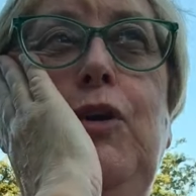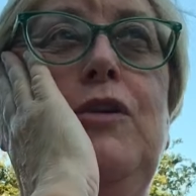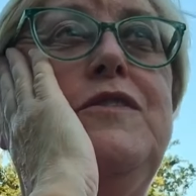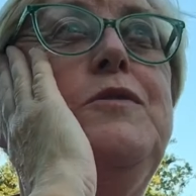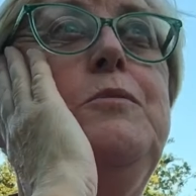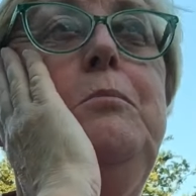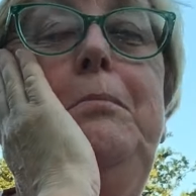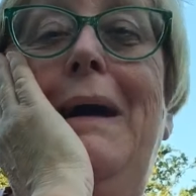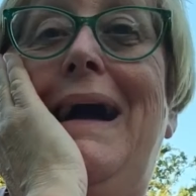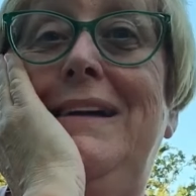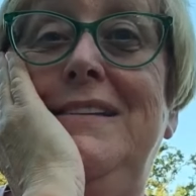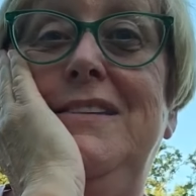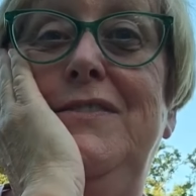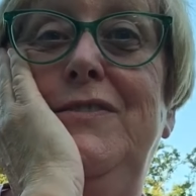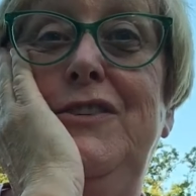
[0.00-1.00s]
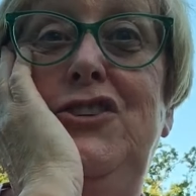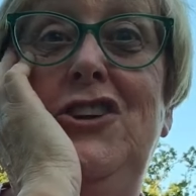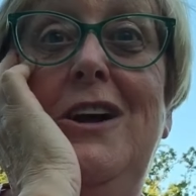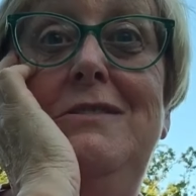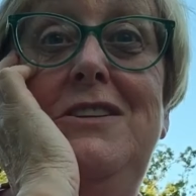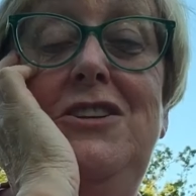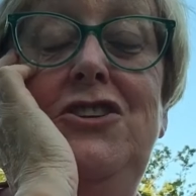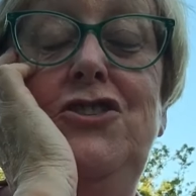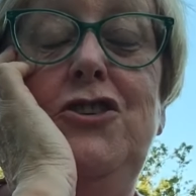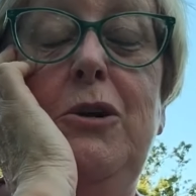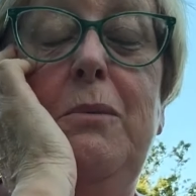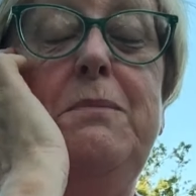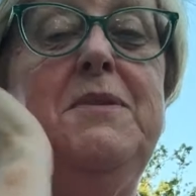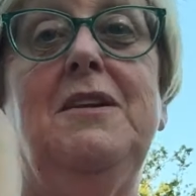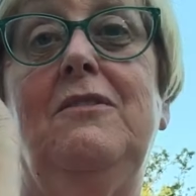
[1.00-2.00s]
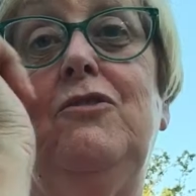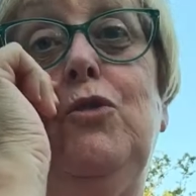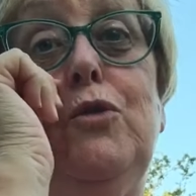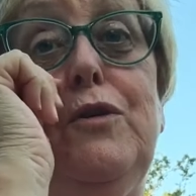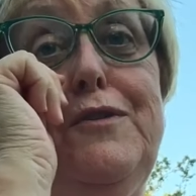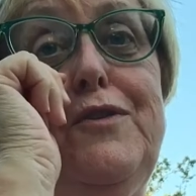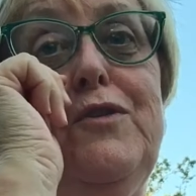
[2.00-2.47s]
got some bags for charity shops and of course